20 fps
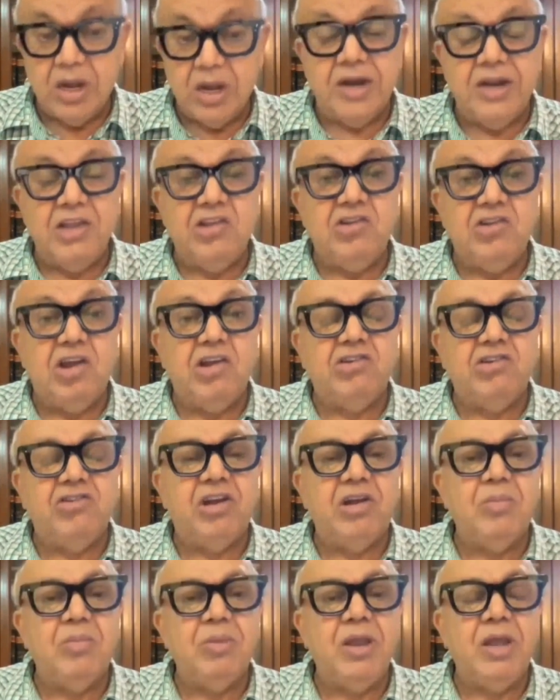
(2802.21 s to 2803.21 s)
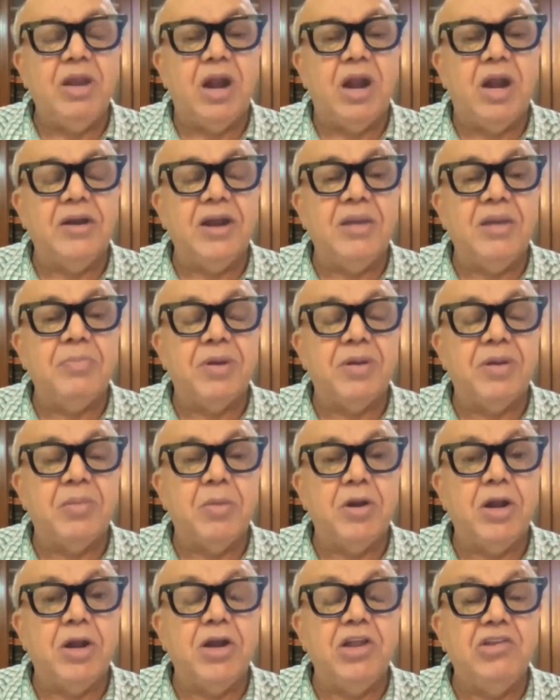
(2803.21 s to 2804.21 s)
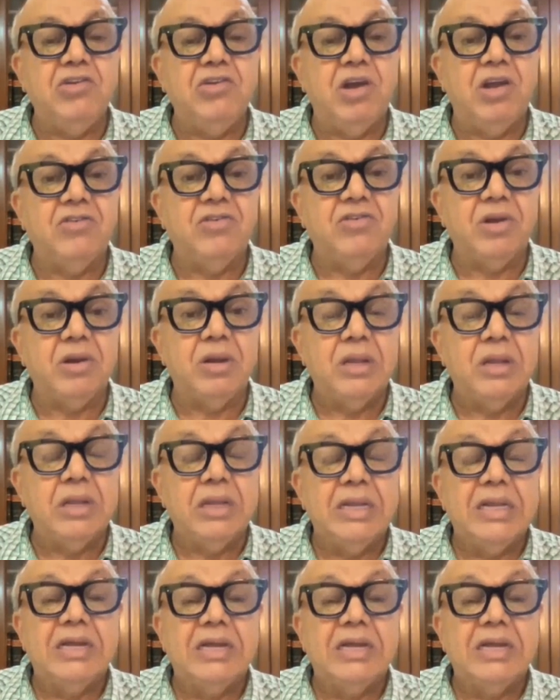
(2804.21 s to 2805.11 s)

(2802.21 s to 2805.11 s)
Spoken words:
An injunction be granted, permanent injunction,